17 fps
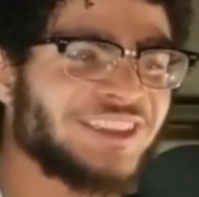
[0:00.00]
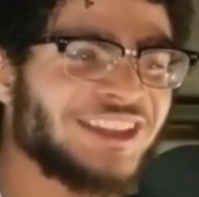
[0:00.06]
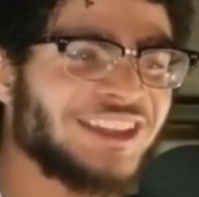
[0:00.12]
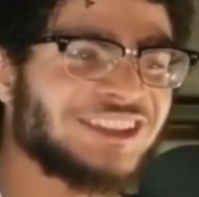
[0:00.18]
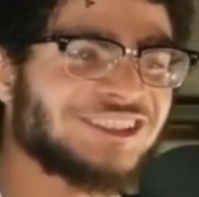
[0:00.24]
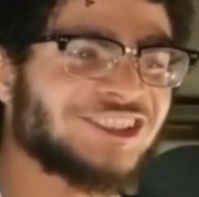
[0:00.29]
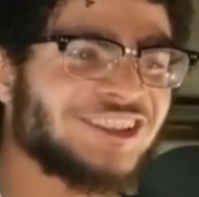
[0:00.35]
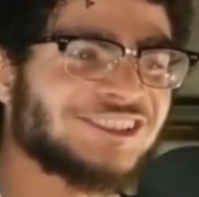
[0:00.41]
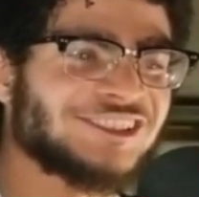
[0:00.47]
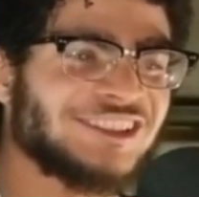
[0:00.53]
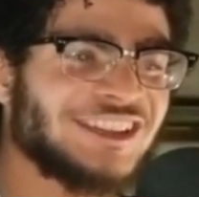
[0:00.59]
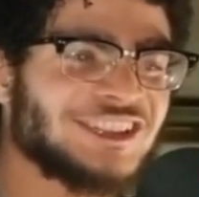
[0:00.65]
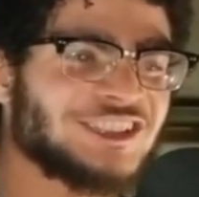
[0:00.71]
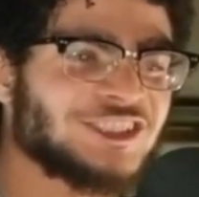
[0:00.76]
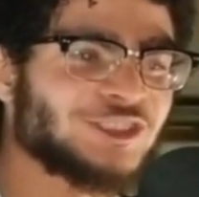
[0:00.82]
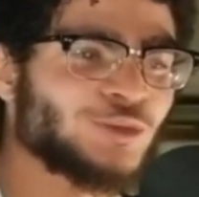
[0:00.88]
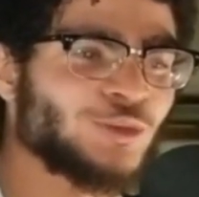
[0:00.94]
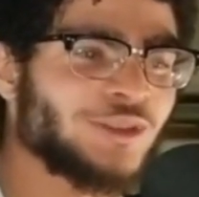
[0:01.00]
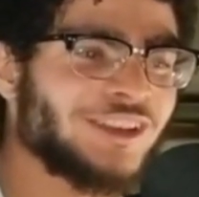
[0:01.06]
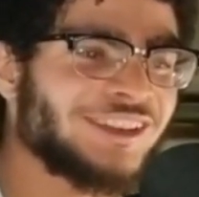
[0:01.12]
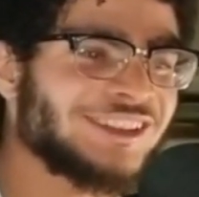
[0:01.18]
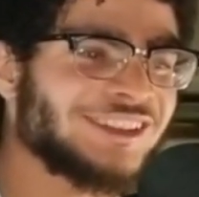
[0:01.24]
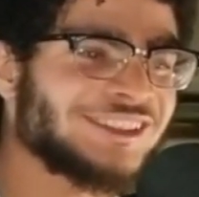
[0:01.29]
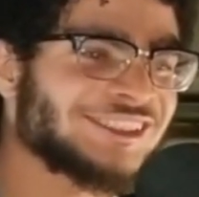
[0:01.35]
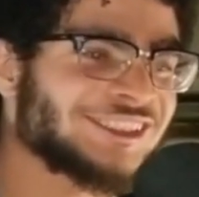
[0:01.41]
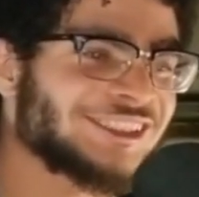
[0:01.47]
He's gonna say that she's
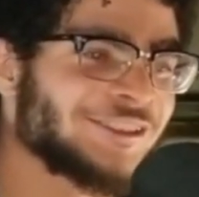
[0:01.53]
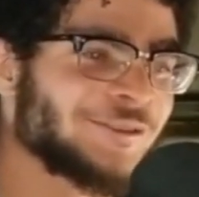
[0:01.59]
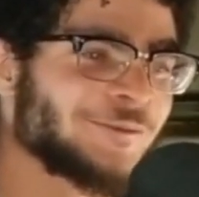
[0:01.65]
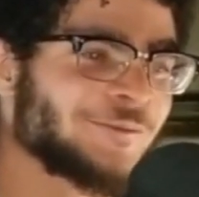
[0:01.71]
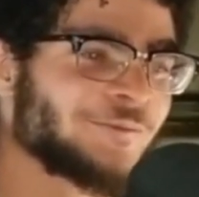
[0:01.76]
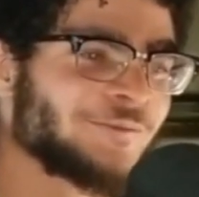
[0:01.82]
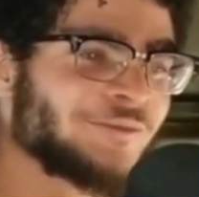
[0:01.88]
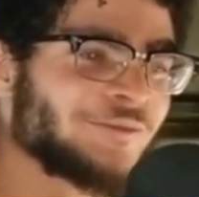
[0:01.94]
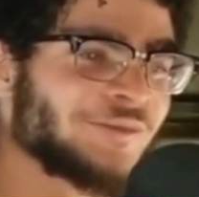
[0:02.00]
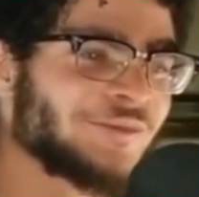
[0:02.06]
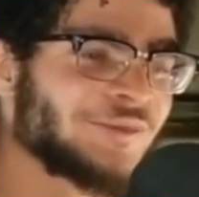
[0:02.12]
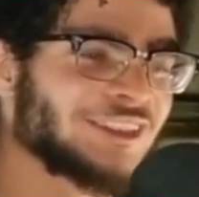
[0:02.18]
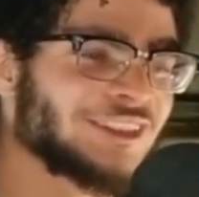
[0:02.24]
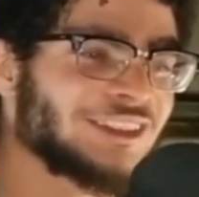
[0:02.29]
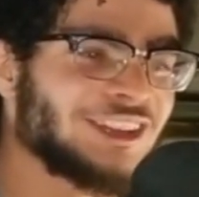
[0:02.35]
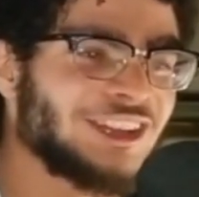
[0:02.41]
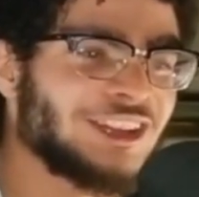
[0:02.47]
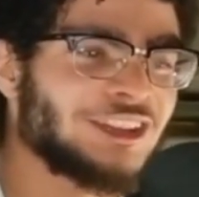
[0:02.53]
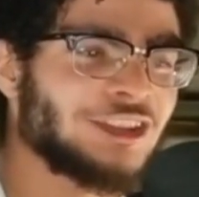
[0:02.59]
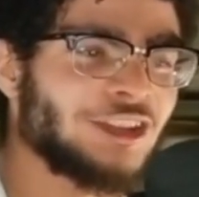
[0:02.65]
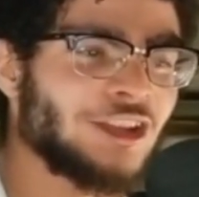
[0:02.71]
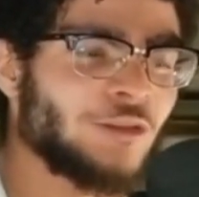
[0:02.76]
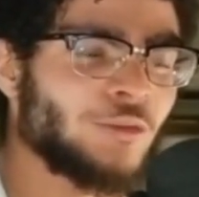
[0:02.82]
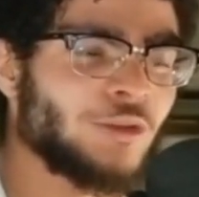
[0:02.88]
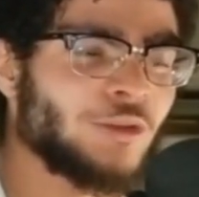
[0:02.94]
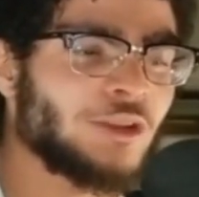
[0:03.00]
worse to
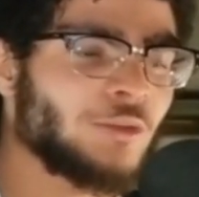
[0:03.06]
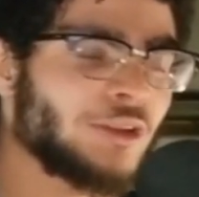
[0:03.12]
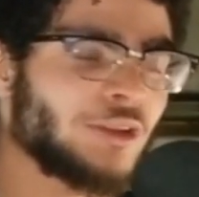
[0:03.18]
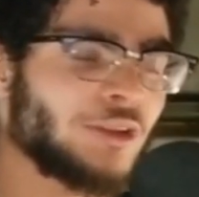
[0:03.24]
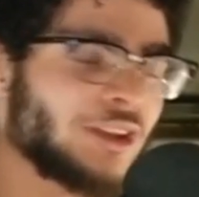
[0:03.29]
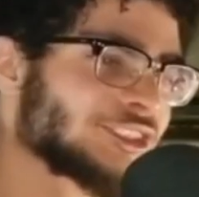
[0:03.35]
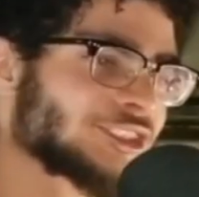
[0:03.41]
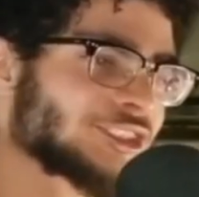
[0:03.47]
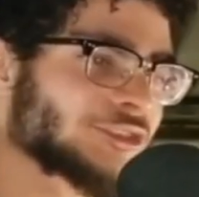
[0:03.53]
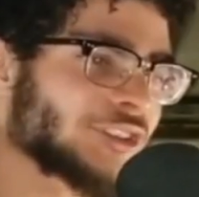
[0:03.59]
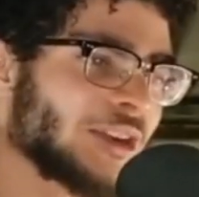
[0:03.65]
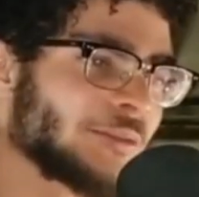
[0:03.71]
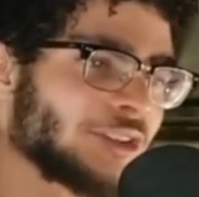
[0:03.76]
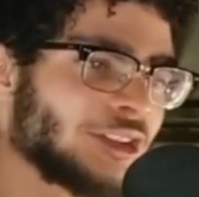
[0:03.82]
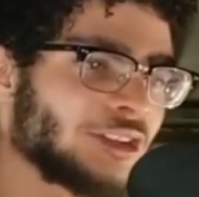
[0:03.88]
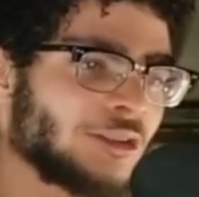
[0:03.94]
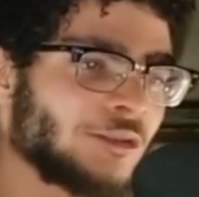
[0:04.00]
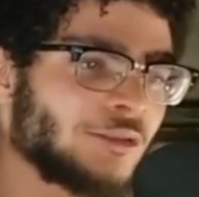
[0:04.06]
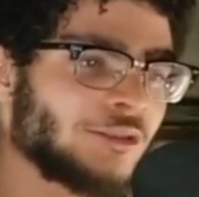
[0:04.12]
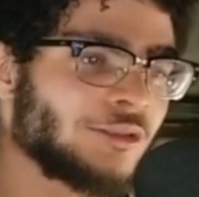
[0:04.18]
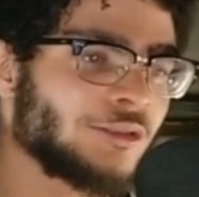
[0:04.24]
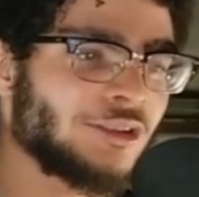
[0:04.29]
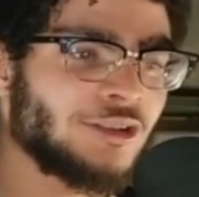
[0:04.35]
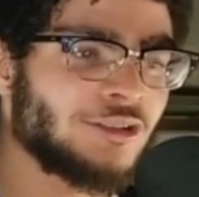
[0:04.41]
Kikyo. What will you describe Kikyo to her?